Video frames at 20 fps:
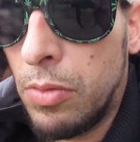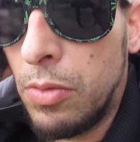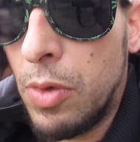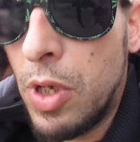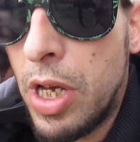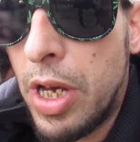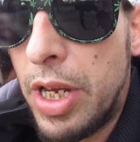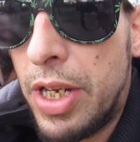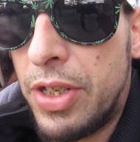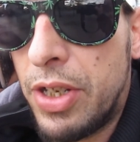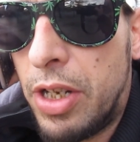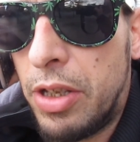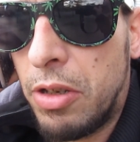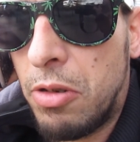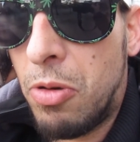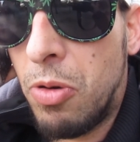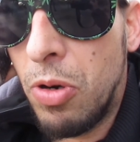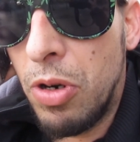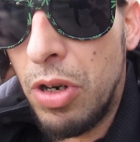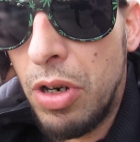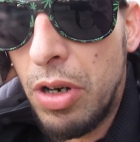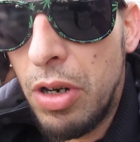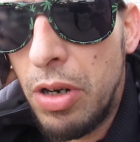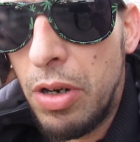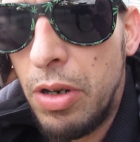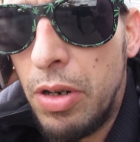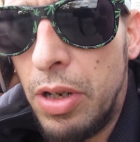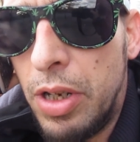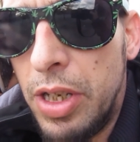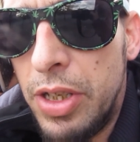Yeah, he's on the
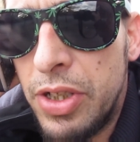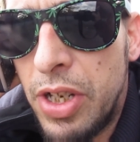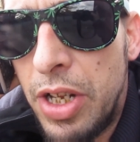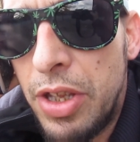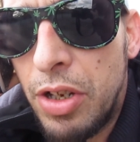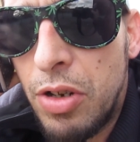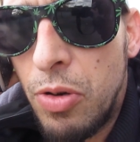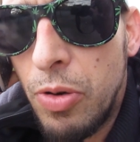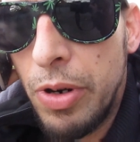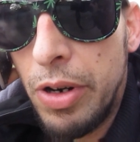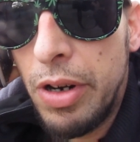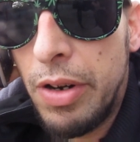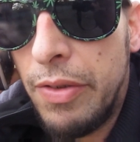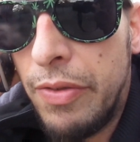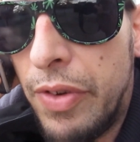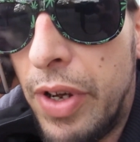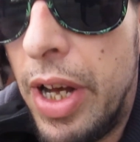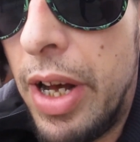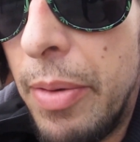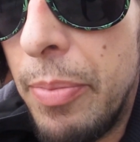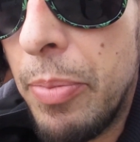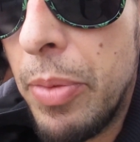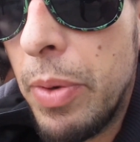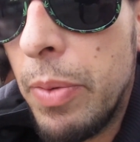corner. He's on the corner of um,